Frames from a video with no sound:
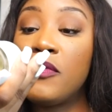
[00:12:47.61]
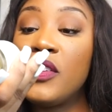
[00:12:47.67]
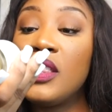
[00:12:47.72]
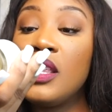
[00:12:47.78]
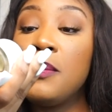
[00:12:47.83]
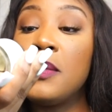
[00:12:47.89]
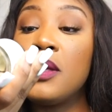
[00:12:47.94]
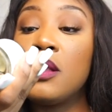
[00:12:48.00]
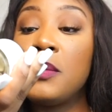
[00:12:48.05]

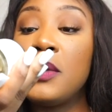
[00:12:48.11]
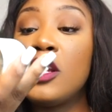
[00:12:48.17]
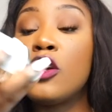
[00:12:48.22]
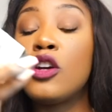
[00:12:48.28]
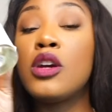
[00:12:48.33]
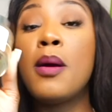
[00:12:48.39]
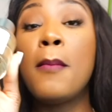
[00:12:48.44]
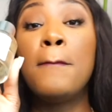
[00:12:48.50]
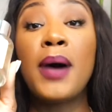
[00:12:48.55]
50
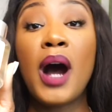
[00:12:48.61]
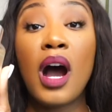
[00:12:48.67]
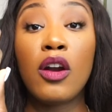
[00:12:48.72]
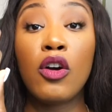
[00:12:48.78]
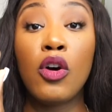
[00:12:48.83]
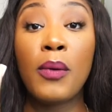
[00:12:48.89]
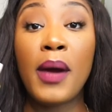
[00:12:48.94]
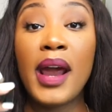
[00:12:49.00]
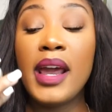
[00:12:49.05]
millimeter
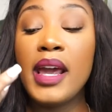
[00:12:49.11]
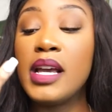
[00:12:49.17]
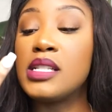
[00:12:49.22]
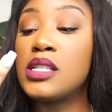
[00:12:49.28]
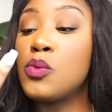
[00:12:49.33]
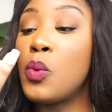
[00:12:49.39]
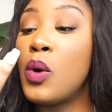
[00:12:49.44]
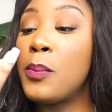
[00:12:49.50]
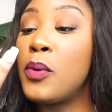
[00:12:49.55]
bottle, right?
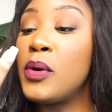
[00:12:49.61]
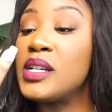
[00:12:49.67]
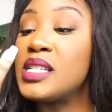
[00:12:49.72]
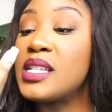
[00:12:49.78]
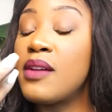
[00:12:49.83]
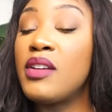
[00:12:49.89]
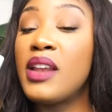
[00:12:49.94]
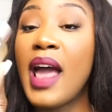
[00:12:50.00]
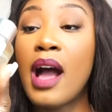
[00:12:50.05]
It's
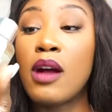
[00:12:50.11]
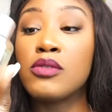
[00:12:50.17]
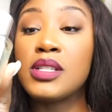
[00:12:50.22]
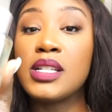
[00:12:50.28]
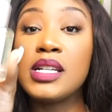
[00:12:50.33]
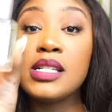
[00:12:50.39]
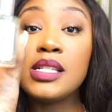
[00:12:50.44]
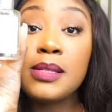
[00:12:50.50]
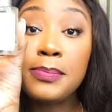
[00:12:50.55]
1.7
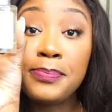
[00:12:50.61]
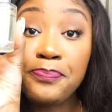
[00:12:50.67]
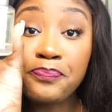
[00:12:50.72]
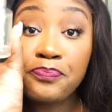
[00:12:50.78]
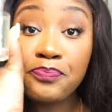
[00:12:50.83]
ounces.